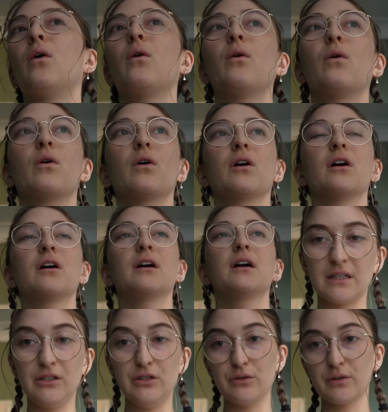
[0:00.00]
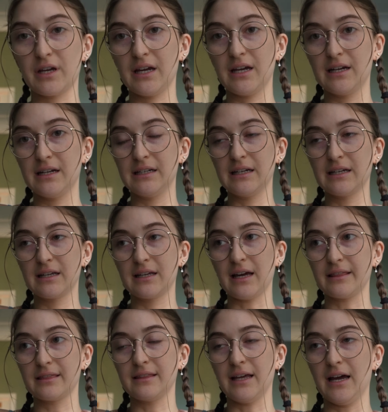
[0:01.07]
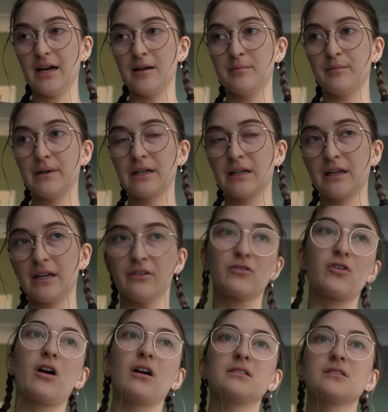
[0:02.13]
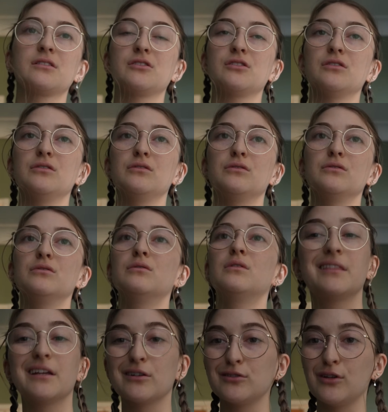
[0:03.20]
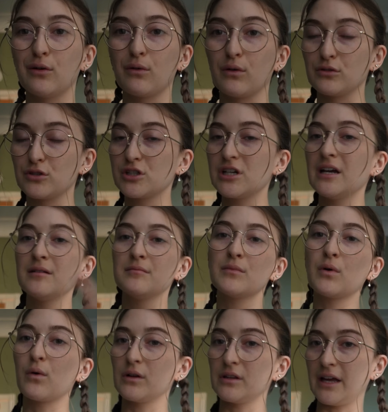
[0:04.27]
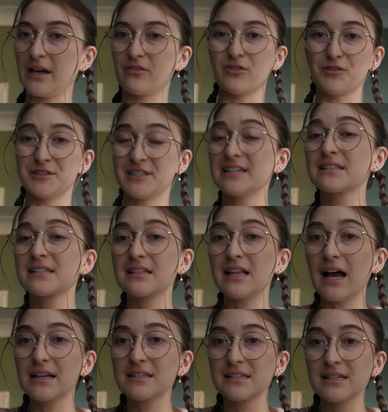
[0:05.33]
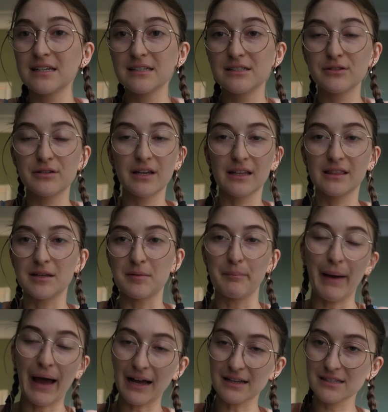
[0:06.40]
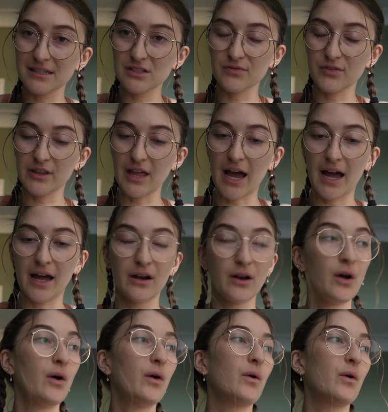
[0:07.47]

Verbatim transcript: or you can get them gift cards to their local gym or like for dance classes, you can get them passes for that